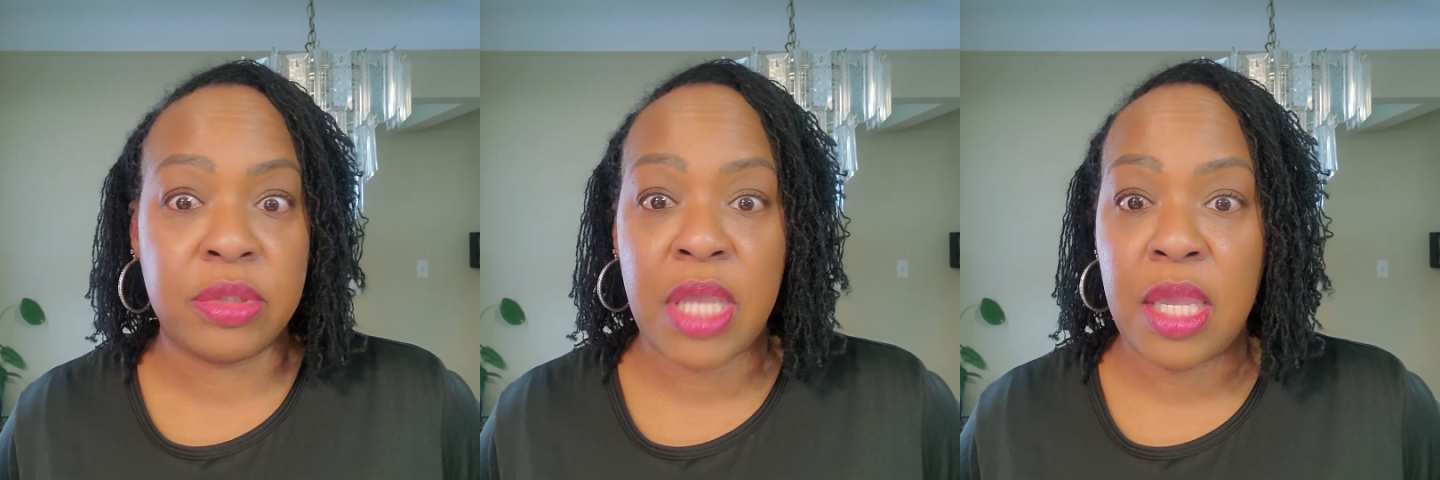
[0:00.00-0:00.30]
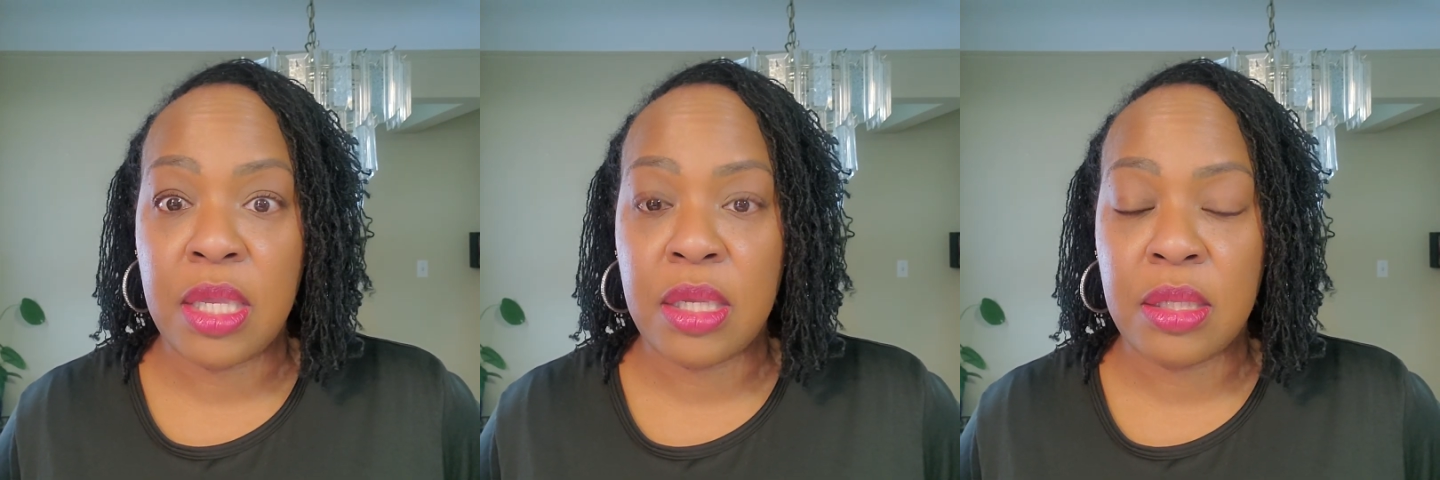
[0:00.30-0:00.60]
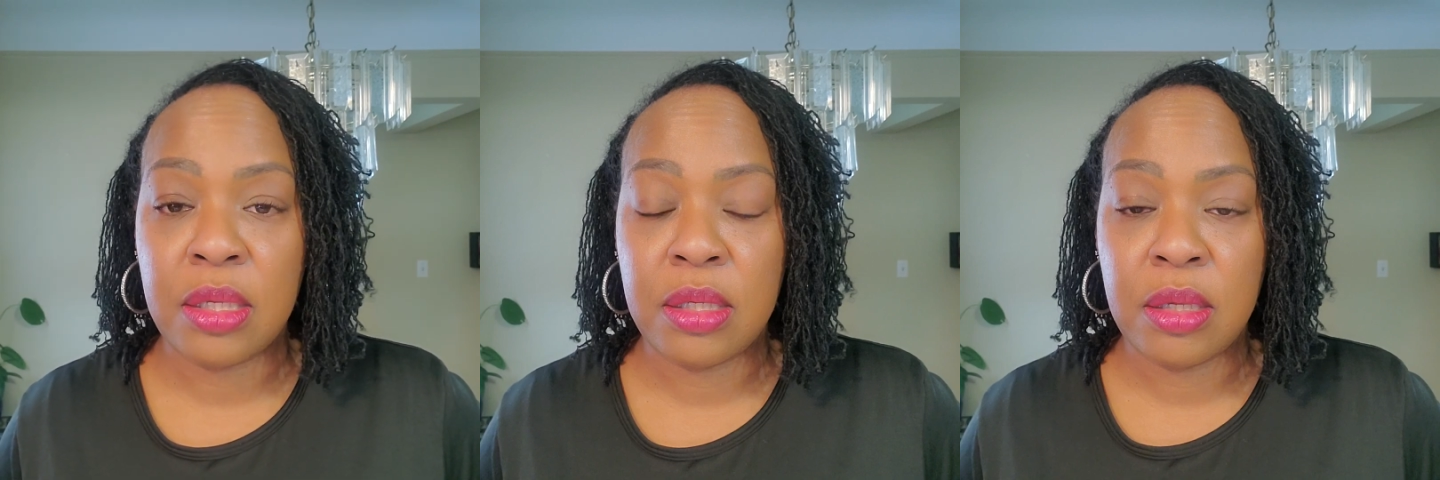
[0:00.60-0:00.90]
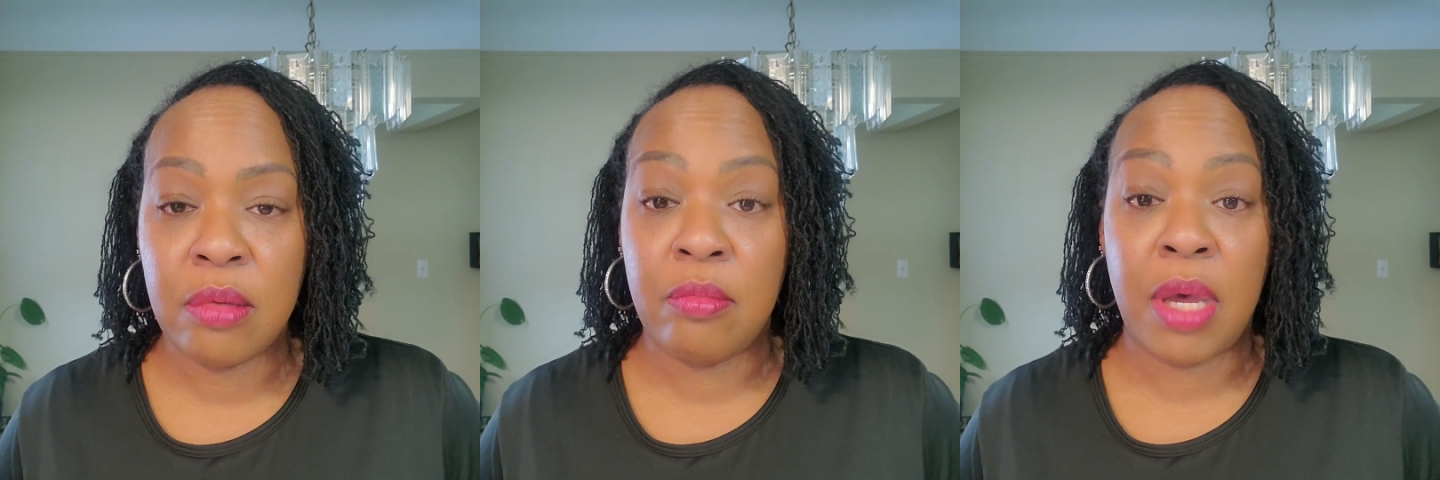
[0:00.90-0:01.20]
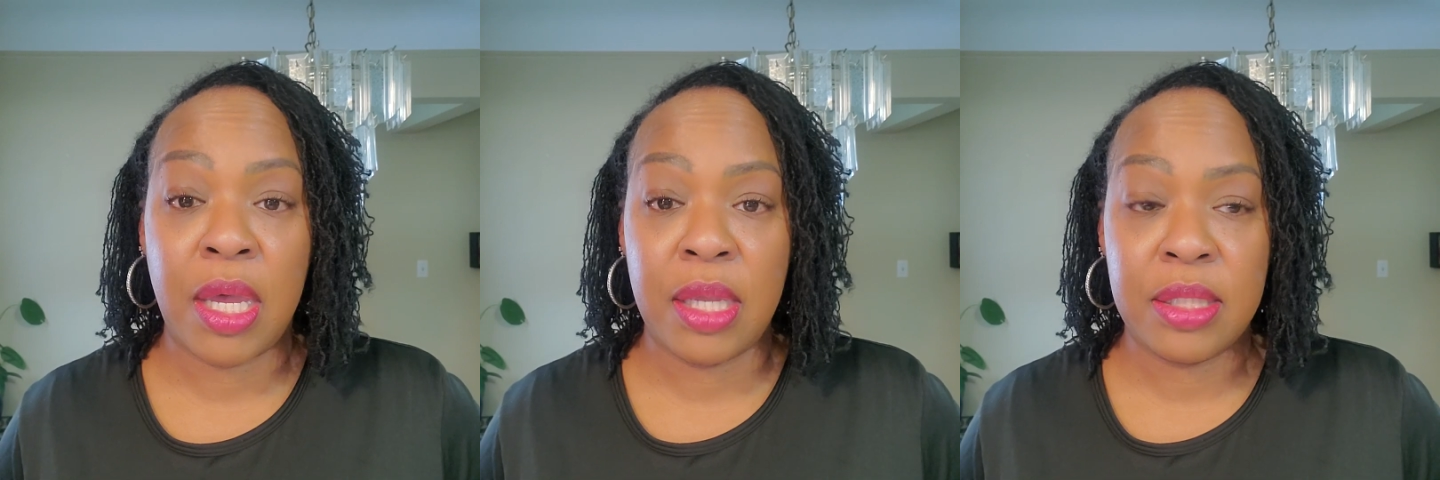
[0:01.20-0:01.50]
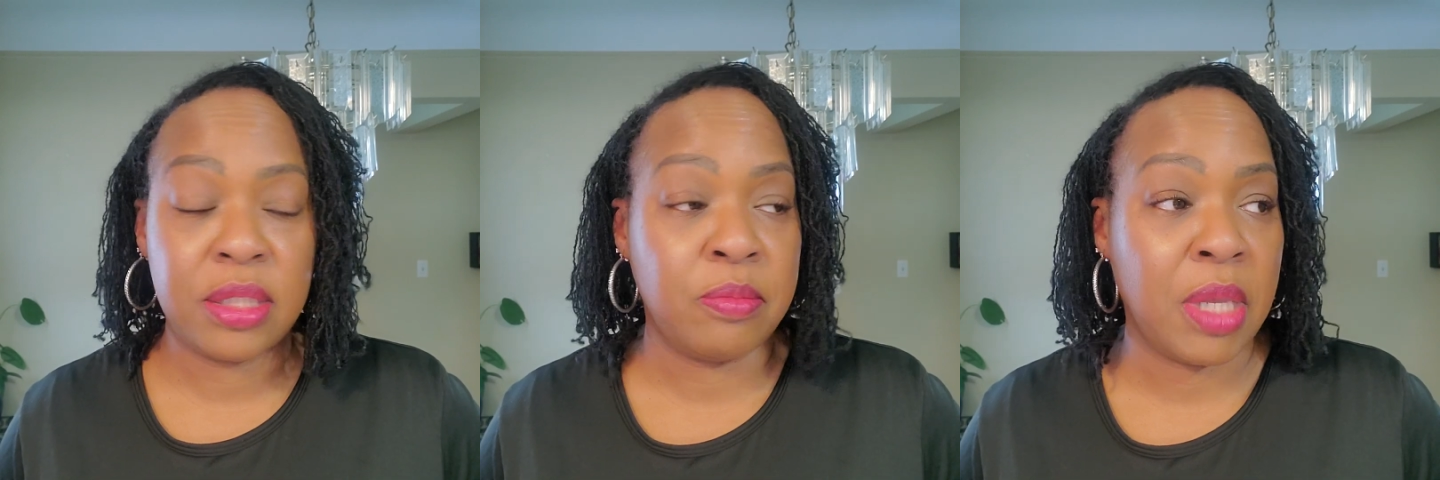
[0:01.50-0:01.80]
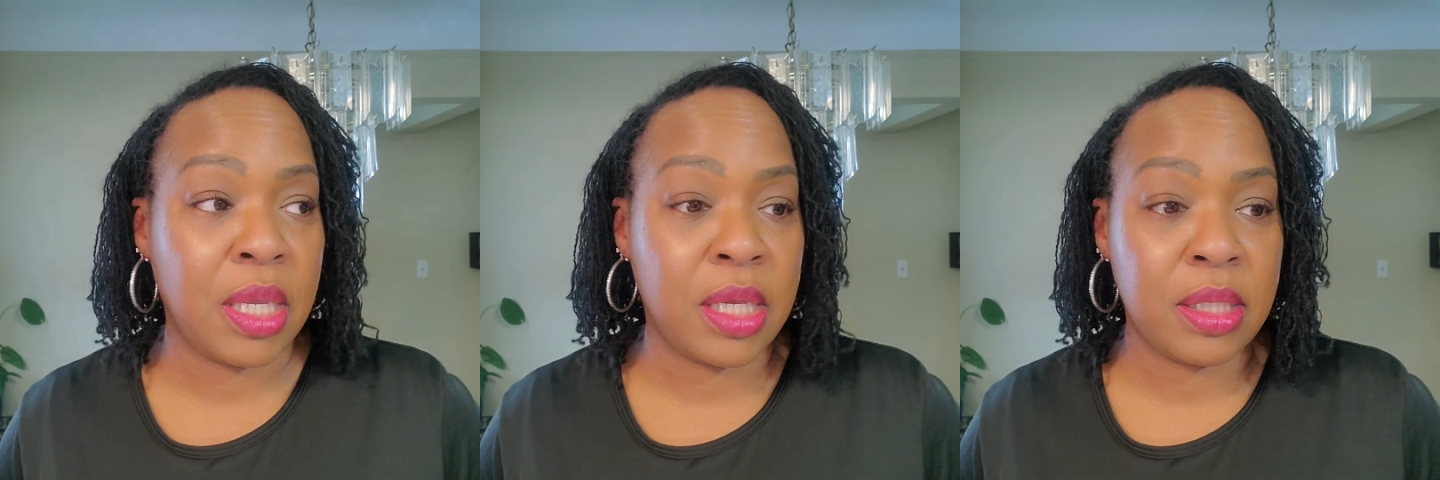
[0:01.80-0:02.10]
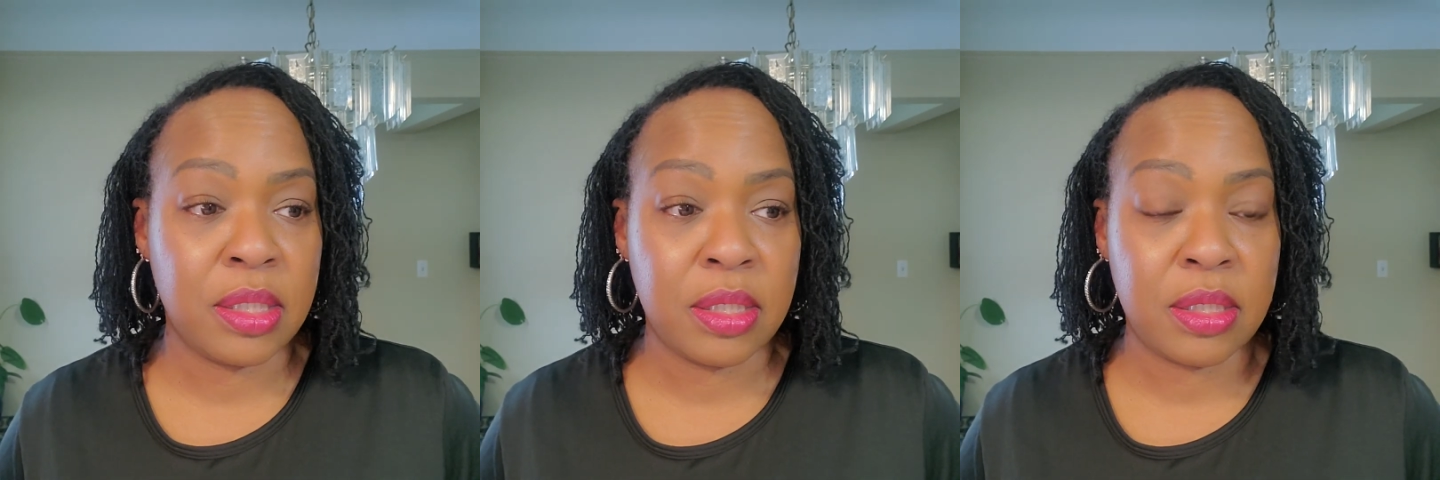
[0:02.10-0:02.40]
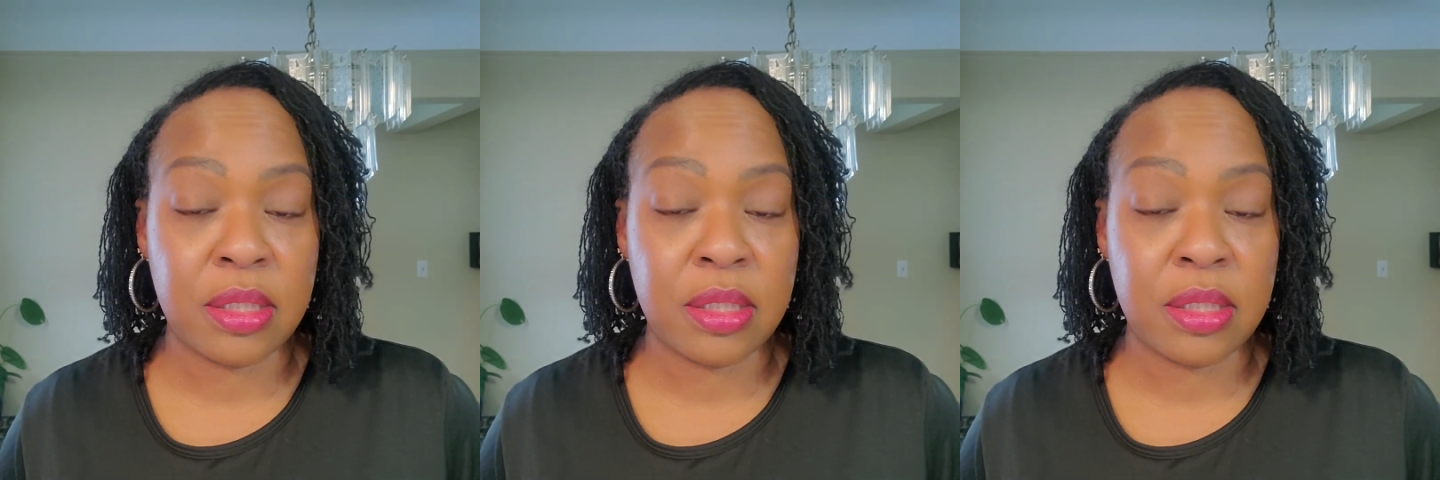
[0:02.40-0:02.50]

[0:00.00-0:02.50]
taken by this man.